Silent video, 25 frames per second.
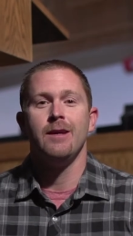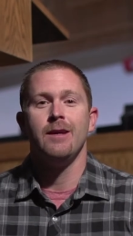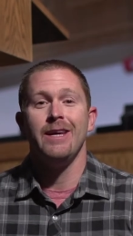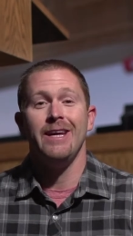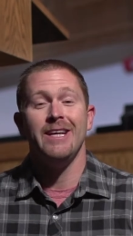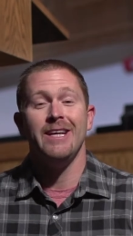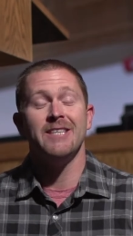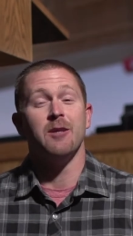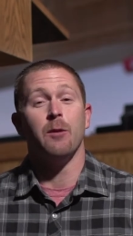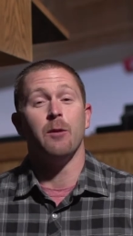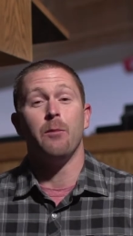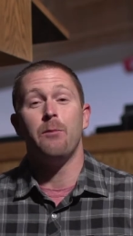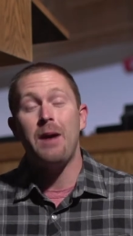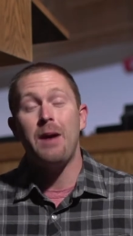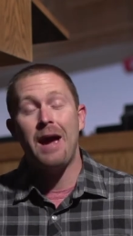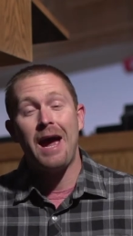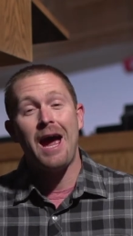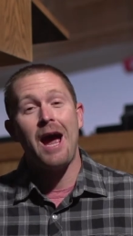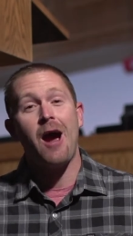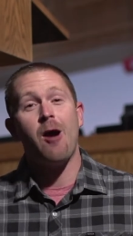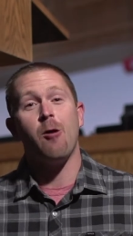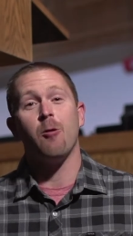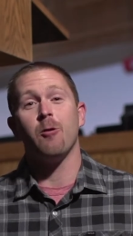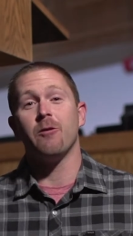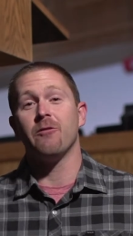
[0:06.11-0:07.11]
is a
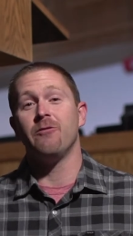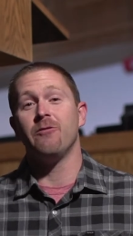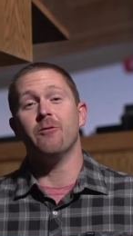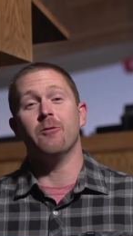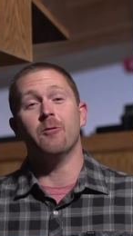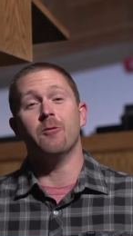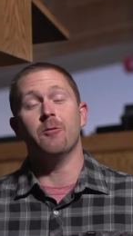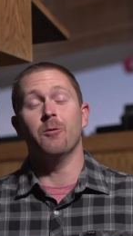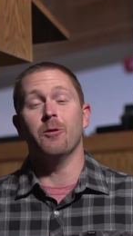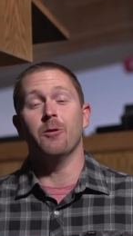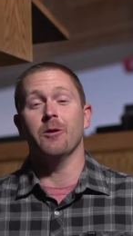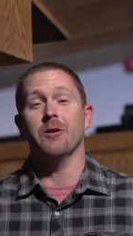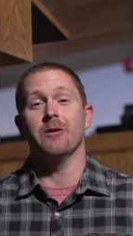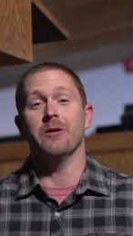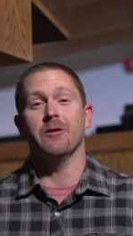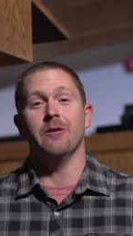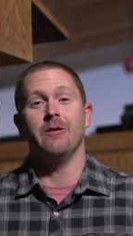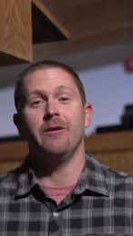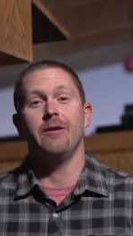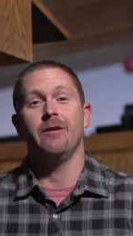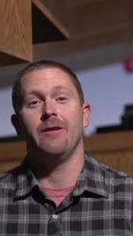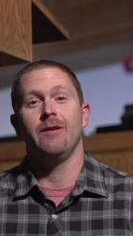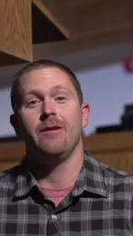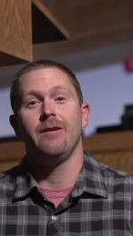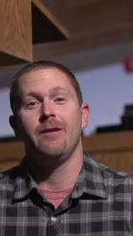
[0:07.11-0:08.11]
powerful
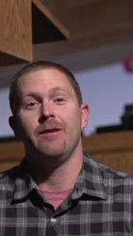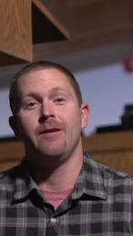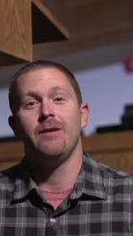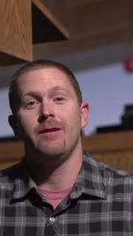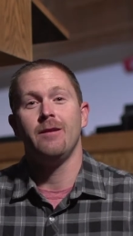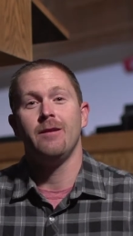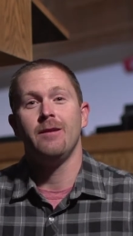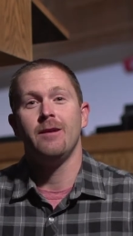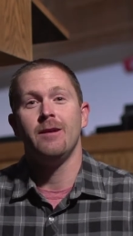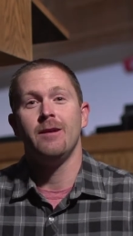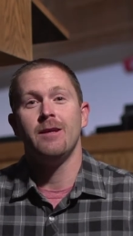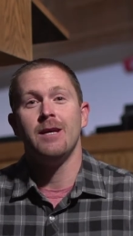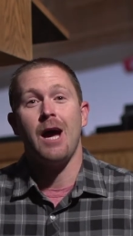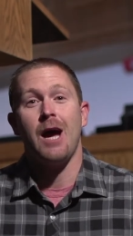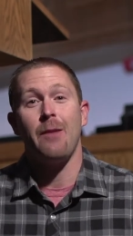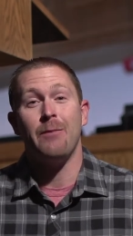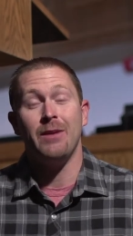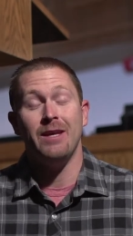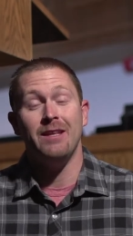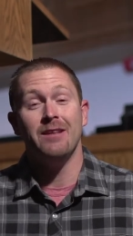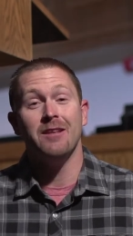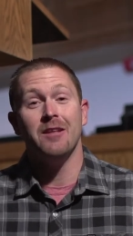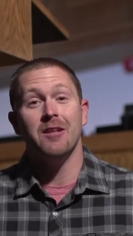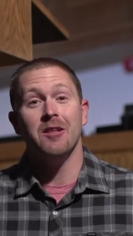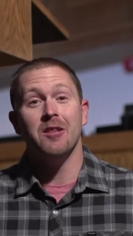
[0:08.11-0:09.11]
word. I
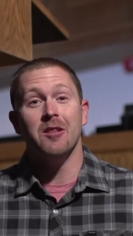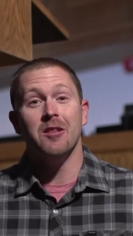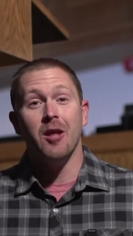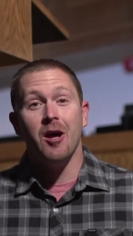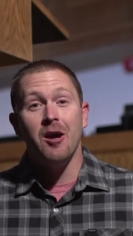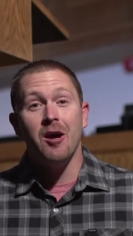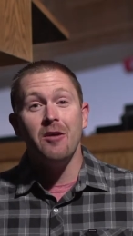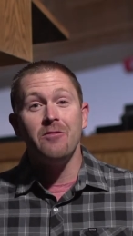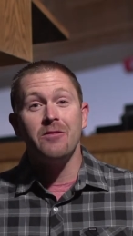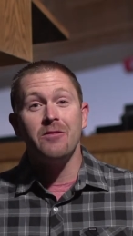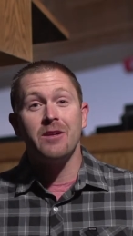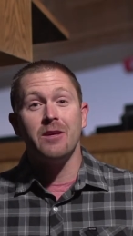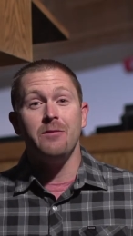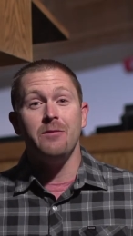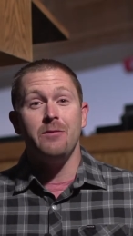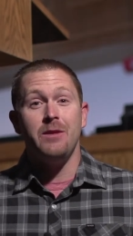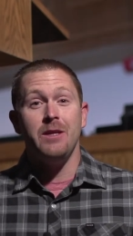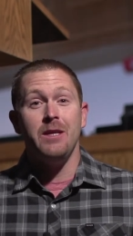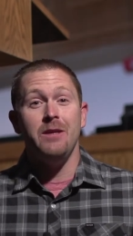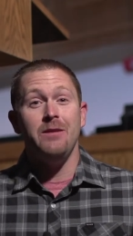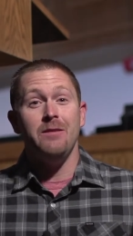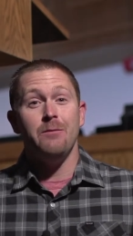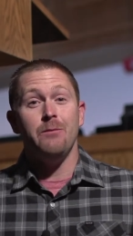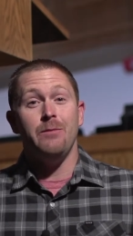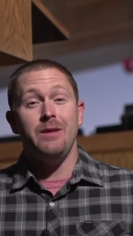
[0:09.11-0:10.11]
mean, love can
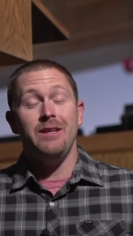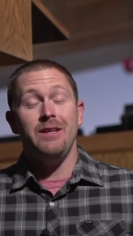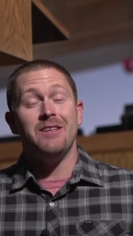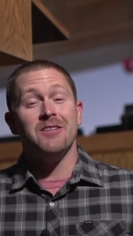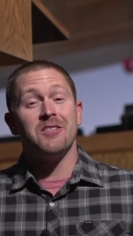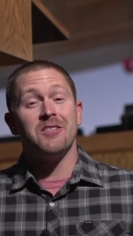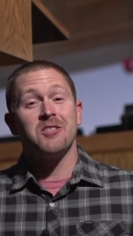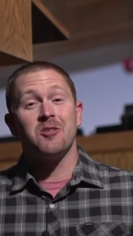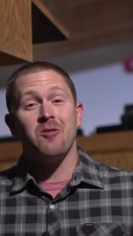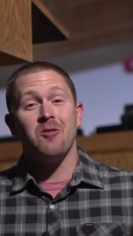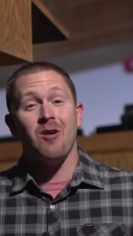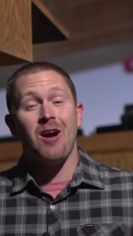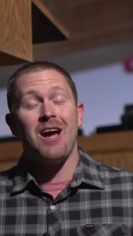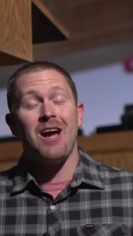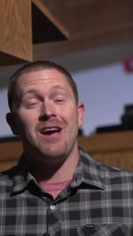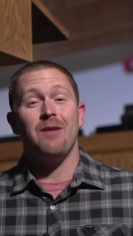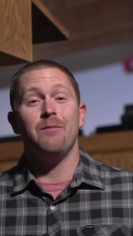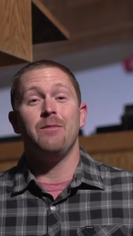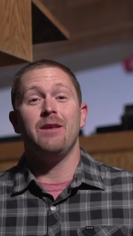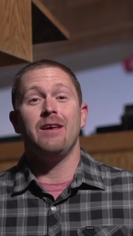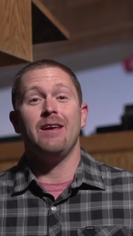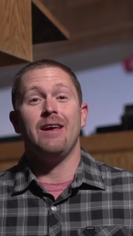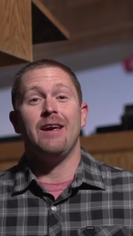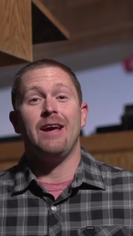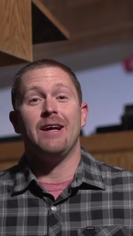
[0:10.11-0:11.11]
be
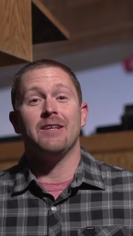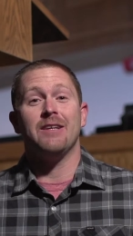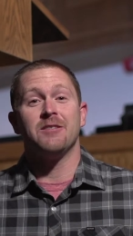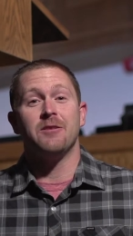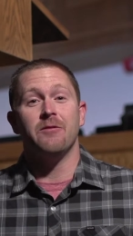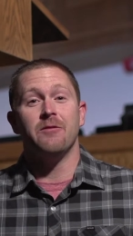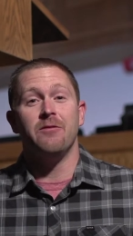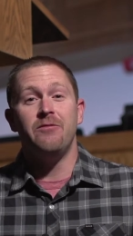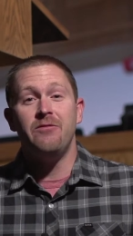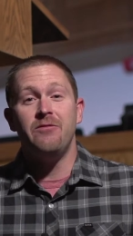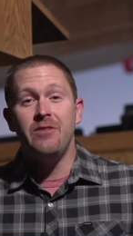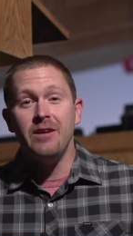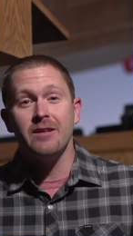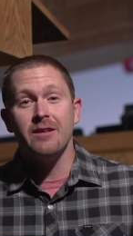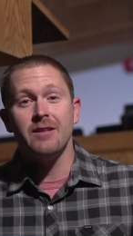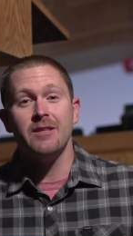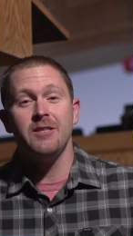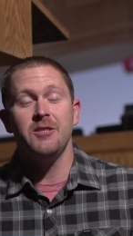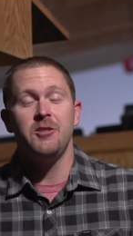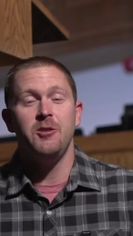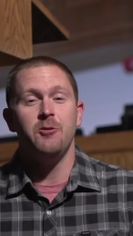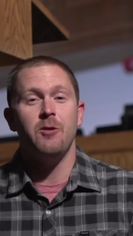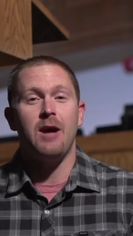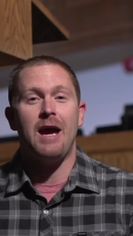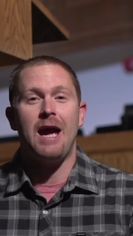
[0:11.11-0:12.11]
described as the
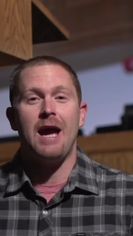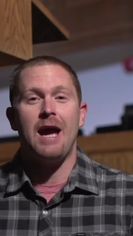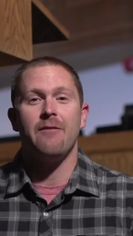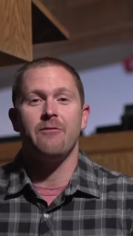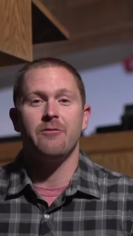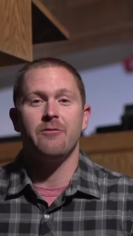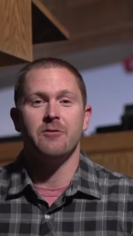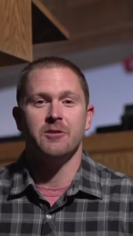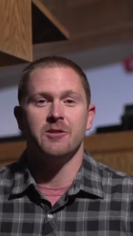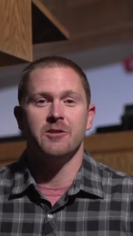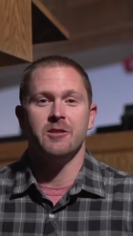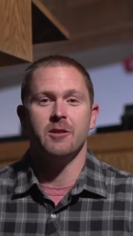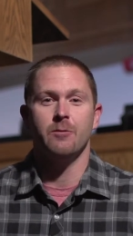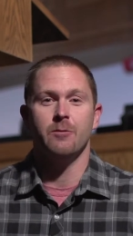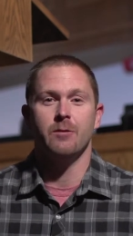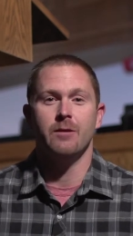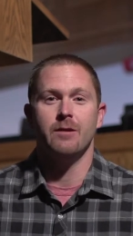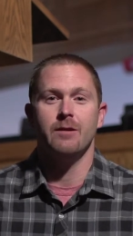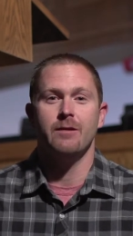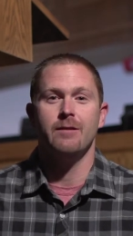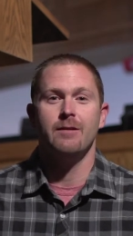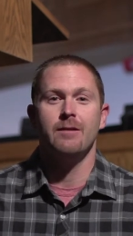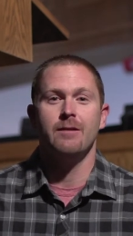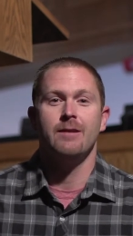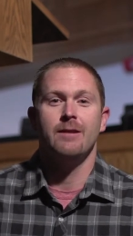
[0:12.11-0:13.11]
feelings you have for
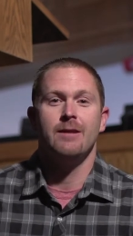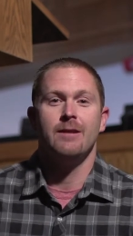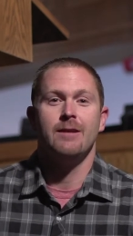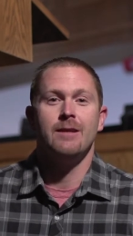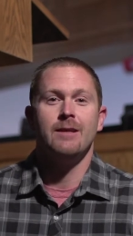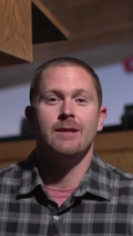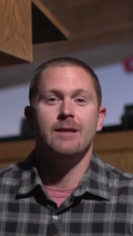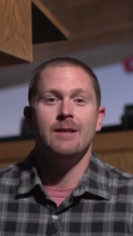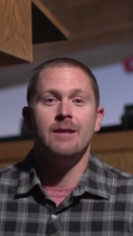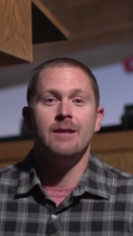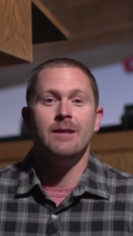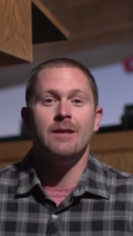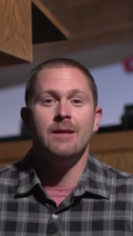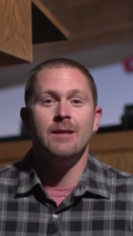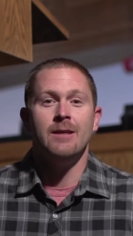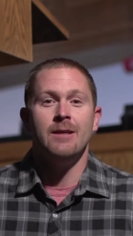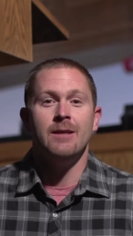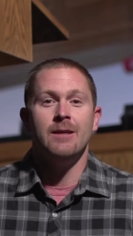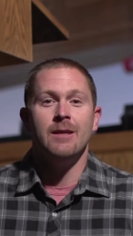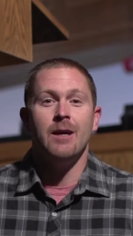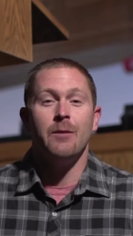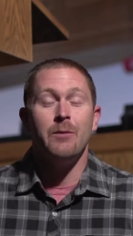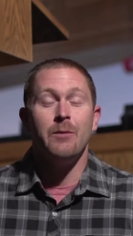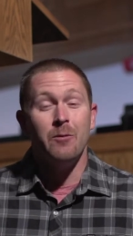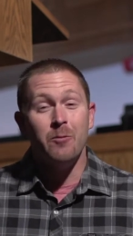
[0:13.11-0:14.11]

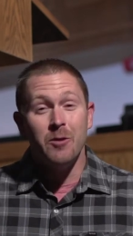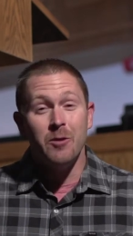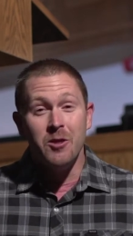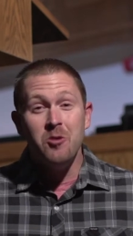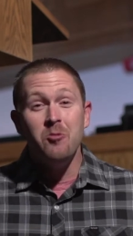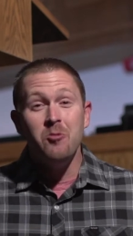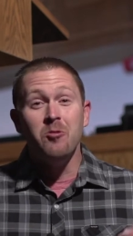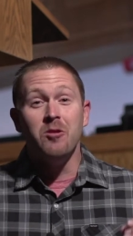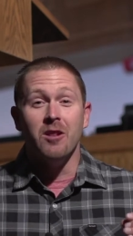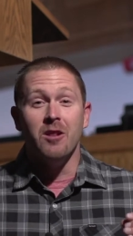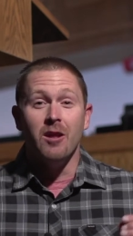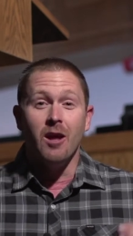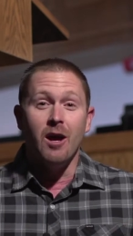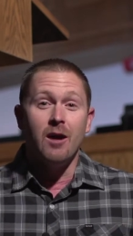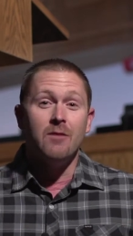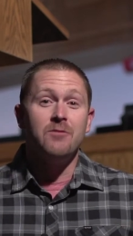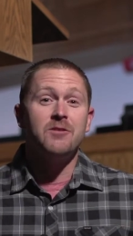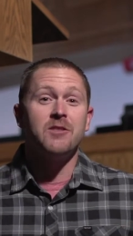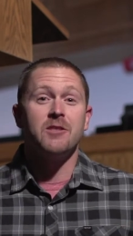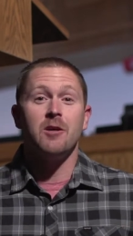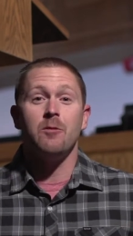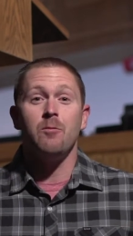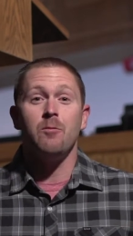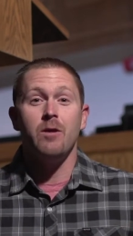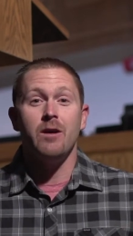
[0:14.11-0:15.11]
someone. I mean, when you love
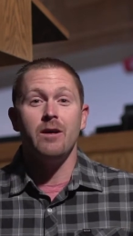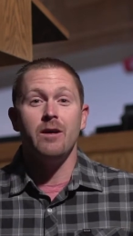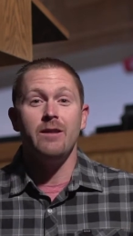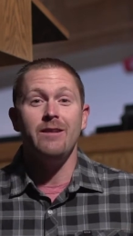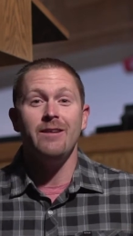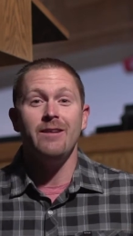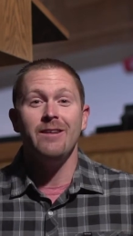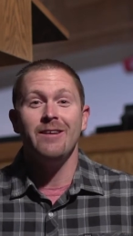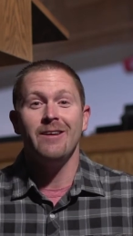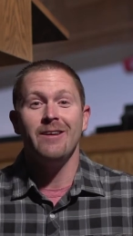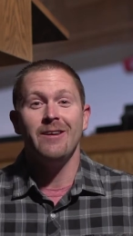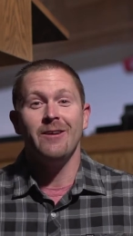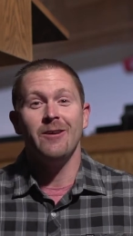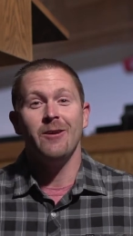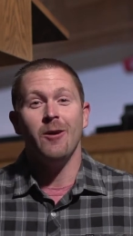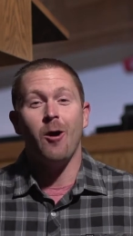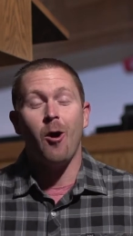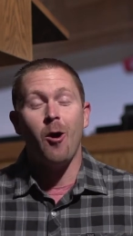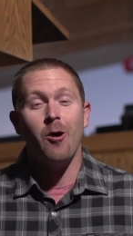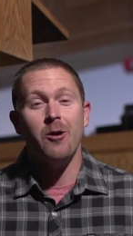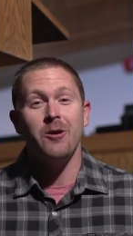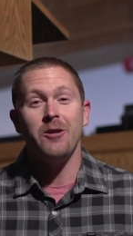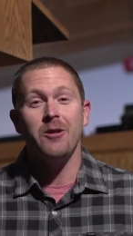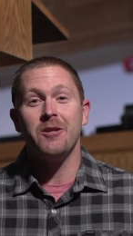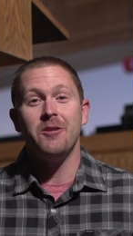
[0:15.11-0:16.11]
someone,
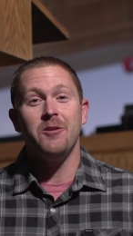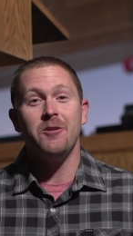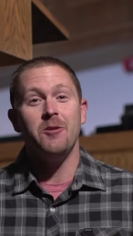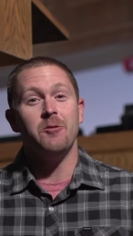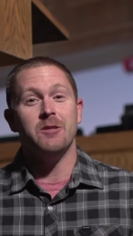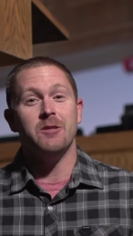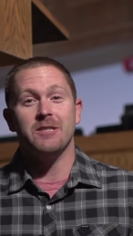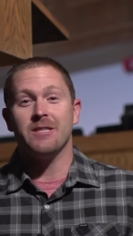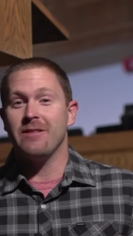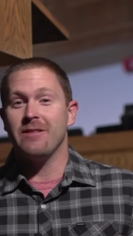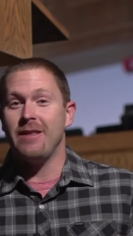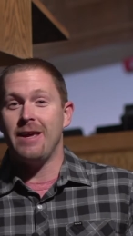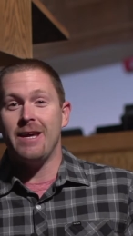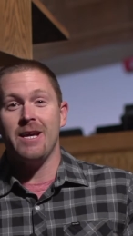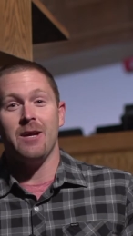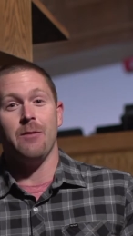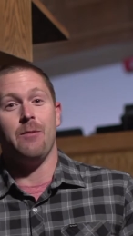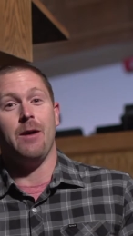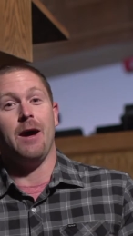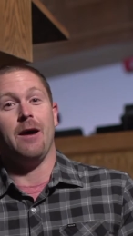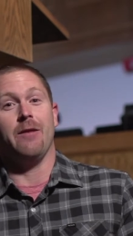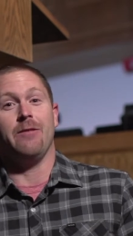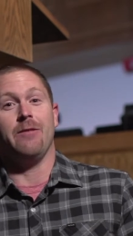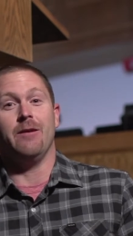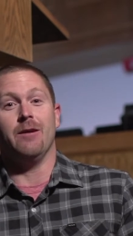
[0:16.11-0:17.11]
all you can do is think
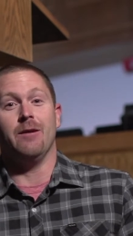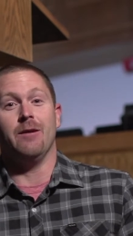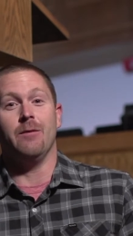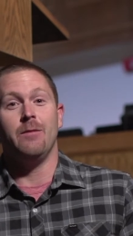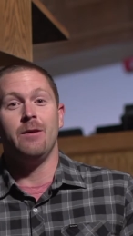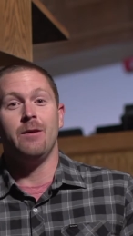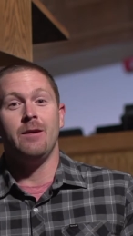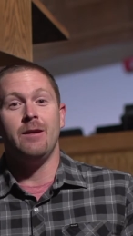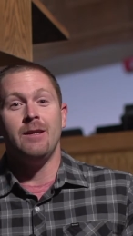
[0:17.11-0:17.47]
about them.